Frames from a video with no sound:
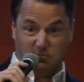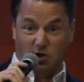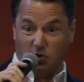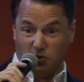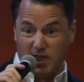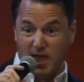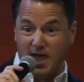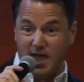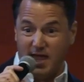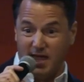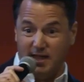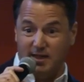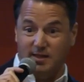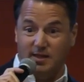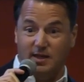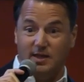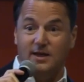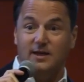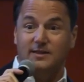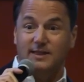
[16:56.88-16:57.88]
okay?
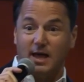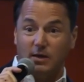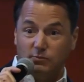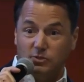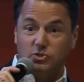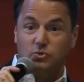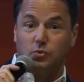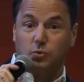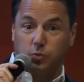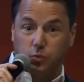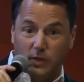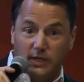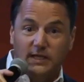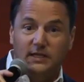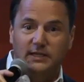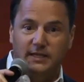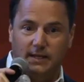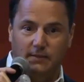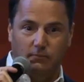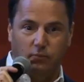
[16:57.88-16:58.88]
That was
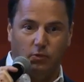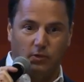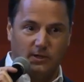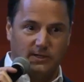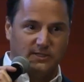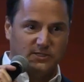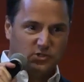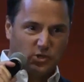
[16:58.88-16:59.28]
really important.